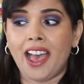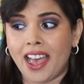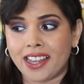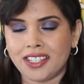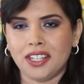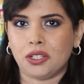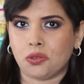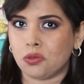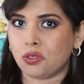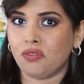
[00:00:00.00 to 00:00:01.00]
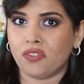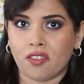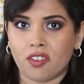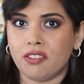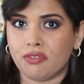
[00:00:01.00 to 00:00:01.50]
and it is also
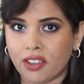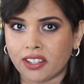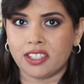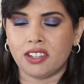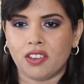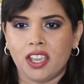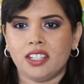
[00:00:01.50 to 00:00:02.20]
very effective.